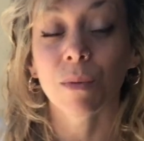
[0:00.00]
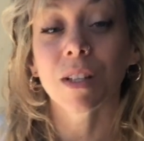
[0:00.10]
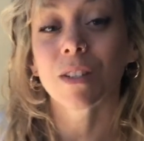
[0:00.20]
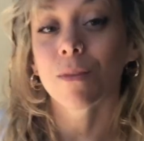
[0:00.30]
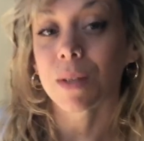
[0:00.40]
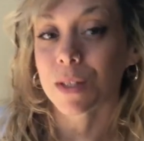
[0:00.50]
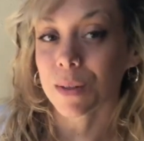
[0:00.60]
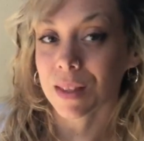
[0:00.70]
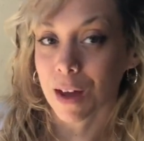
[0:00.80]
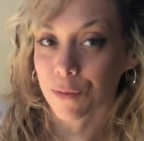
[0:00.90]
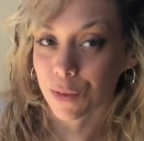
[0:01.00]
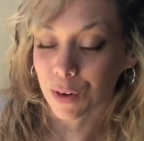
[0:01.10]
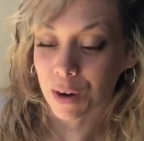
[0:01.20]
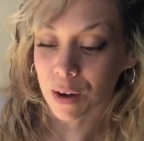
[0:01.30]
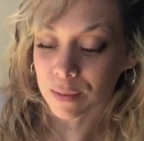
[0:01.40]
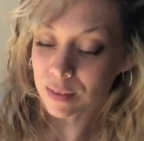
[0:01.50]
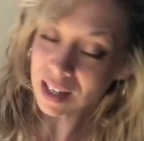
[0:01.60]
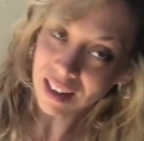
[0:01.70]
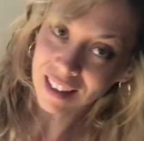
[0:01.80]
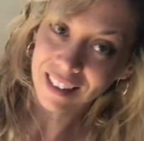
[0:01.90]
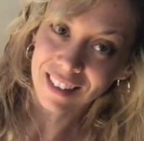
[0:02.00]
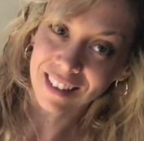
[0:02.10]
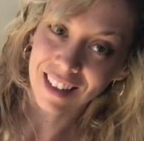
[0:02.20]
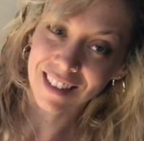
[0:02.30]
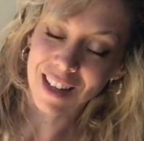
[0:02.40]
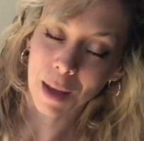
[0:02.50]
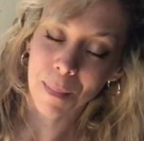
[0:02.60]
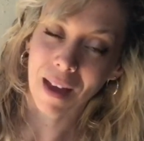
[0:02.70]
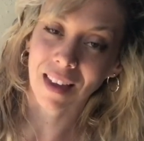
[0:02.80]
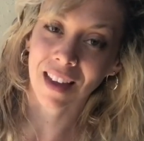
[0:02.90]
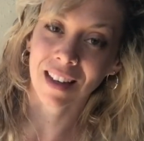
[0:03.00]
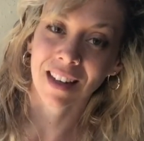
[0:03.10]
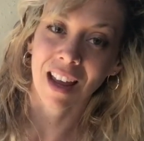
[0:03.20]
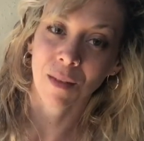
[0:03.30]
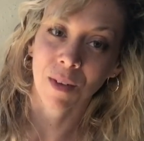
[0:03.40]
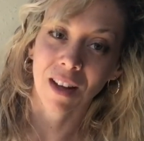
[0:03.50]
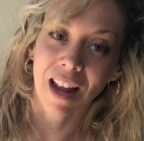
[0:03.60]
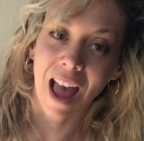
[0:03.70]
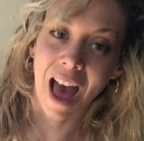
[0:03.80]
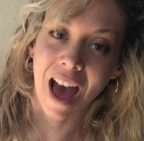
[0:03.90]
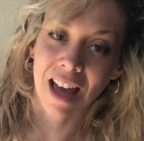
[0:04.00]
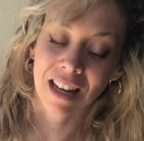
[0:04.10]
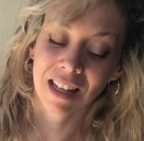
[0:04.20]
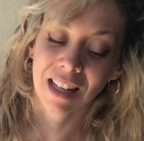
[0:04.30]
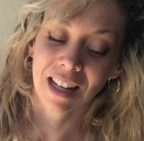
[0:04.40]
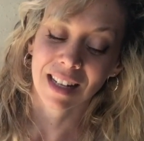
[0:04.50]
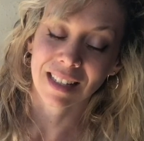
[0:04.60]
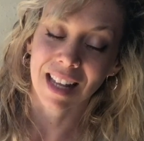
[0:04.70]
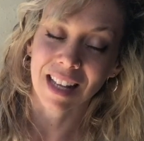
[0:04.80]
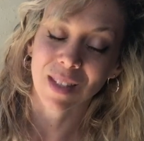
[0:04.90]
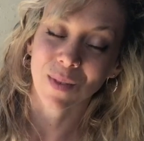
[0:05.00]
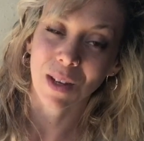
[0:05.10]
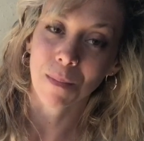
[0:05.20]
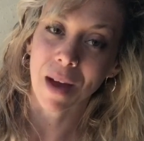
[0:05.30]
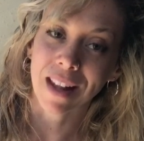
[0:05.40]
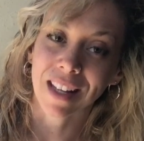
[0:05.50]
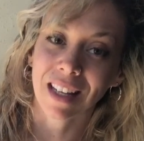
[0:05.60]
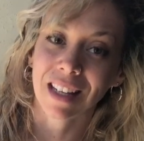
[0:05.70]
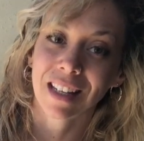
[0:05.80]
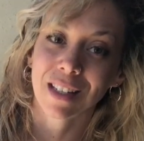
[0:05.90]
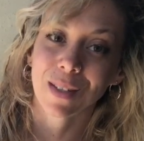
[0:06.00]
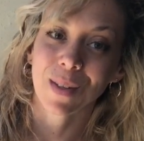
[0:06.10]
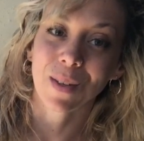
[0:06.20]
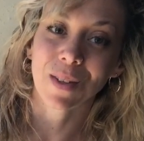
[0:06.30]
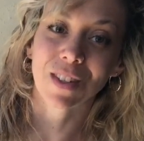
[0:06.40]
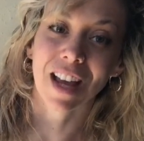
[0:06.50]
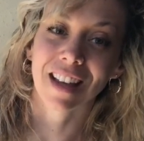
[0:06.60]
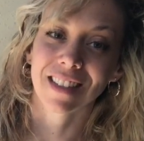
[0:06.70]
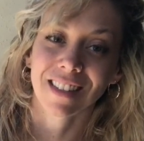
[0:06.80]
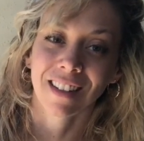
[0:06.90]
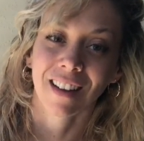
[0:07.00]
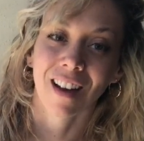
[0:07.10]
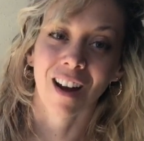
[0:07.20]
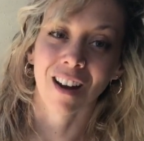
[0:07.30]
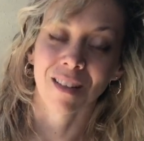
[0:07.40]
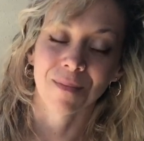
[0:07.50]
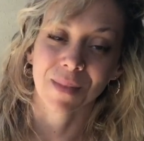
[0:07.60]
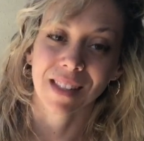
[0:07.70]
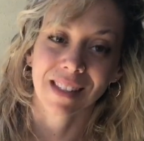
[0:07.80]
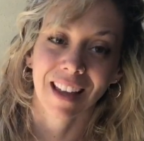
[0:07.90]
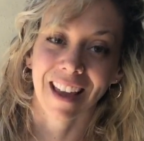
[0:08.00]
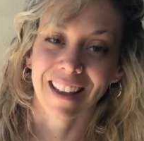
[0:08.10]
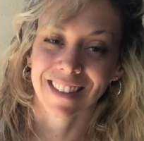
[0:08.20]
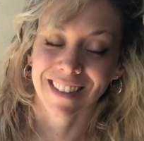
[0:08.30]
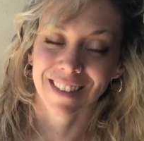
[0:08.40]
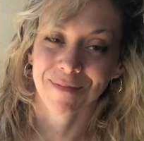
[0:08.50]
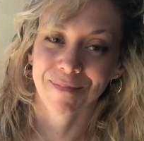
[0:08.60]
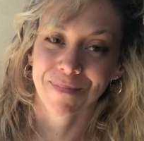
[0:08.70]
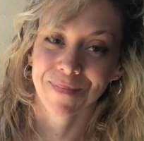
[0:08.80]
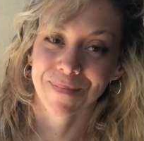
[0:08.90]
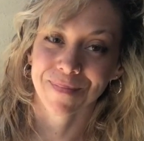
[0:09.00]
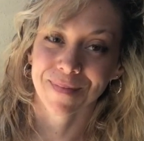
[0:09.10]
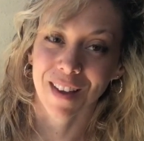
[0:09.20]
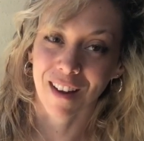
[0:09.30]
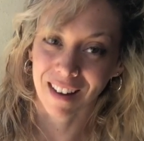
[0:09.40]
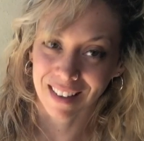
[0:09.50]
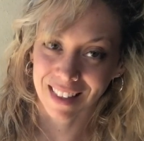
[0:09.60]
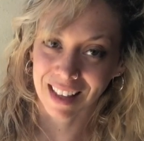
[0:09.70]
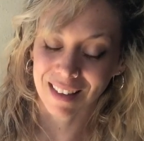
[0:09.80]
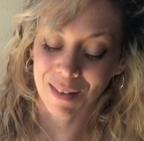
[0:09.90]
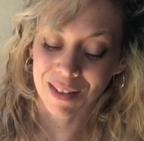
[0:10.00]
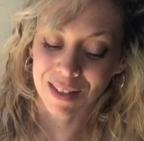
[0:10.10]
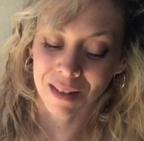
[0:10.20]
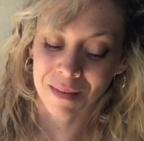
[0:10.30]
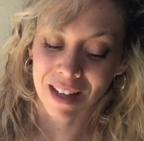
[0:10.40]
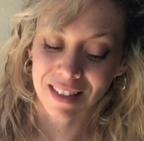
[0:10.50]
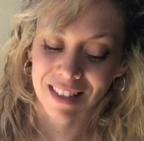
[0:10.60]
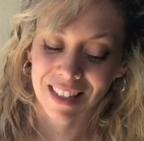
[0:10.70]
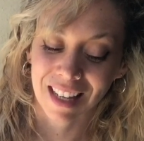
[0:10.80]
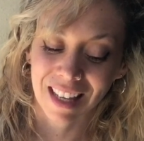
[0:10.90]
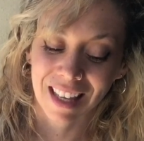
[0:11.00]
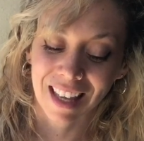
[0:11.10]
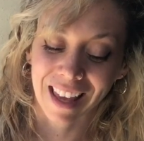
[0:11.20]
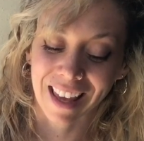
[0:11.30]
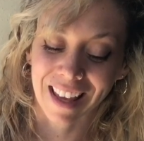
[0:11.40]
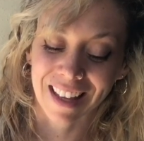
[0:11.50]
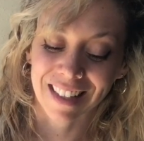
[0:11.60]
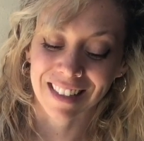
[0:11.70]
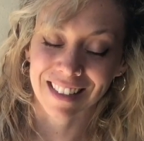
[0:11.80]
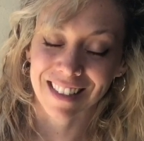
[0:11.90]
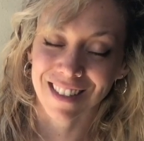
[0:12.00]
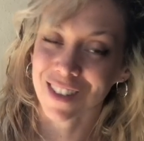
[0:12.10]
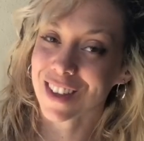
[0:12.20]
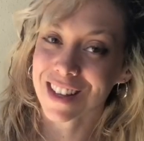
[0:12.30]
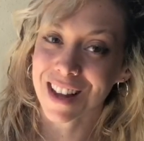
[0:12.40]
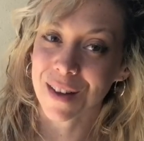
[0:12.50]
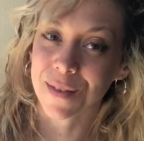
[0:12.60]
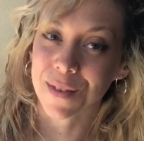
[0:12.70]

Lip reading: once you've been doing that for a week, check back in, and we're going to add legs, feet, belly to chest, arms, hands. All right, thank you all so much, and enjoy the love.